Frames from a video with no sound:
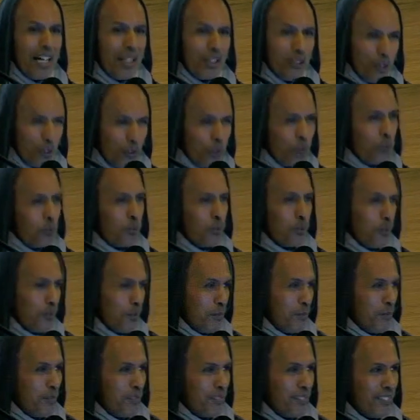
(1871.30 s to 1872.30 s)
I knew.
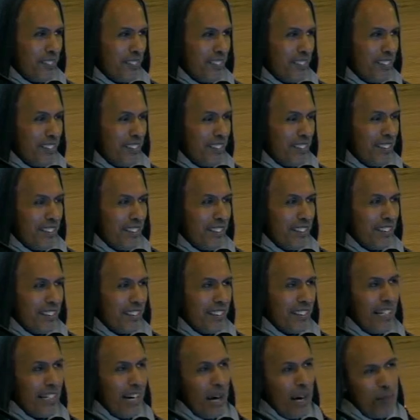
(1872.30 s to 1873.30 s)

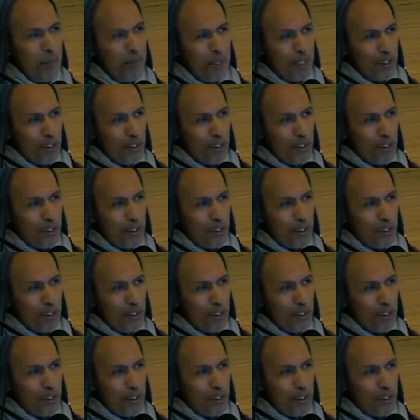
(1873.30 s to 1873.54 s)
I've